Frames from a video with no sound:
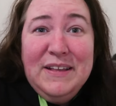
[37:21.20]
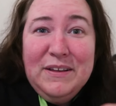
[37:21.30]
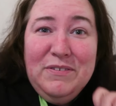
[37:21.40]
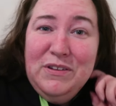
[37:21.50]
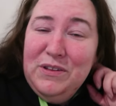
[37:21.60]

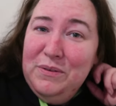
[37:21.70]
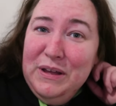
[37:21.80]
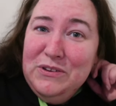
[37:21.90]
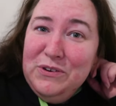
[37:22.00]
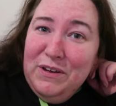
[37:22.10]
So if you do
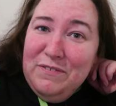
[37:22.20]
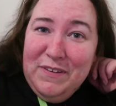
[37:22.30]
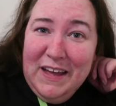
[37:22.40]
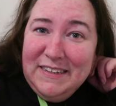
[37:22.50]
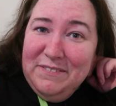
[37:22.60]
enjoy
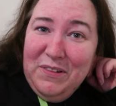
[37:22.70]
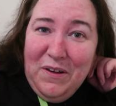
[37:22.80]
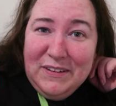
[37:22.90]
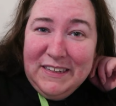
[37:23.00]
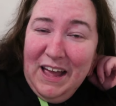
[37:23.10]
theatre
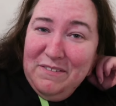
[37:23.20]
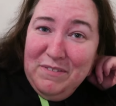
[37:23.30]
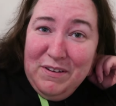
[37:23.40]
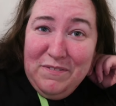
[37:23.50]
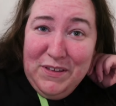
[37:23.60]
vlogs
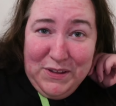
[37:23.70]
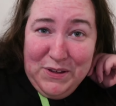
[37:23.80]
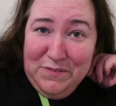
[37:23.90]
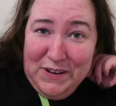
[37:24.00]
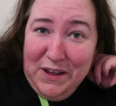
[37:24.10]
and
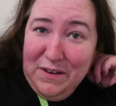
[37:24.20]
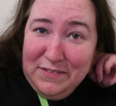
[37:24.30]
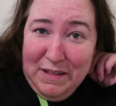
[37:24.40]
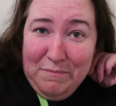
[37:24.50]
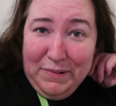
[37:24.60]
review
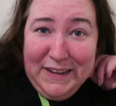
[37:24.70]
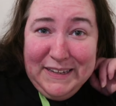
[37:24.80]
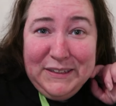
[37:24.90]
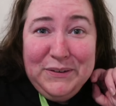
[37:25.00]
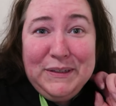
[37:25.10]
videos, then
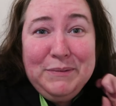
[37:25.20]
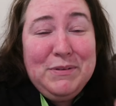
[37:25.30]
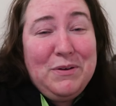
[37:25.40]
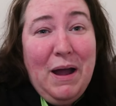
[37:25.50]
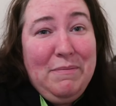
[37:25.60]
please do
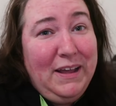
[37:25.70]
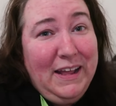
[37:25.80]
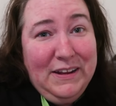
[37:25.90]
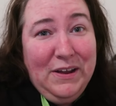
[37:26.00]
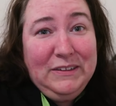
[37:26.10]
subscribe and
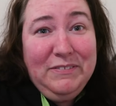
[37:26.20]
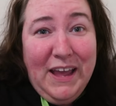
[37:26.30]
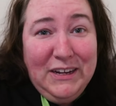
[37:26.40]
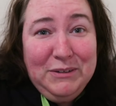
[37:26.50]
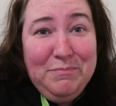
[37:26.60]
hit the
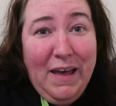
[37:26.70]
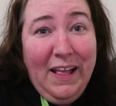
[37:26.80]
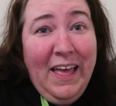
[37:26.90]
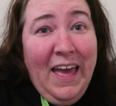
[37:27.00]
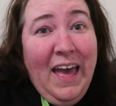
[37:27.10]
notification
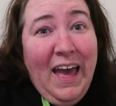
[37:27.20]
bell,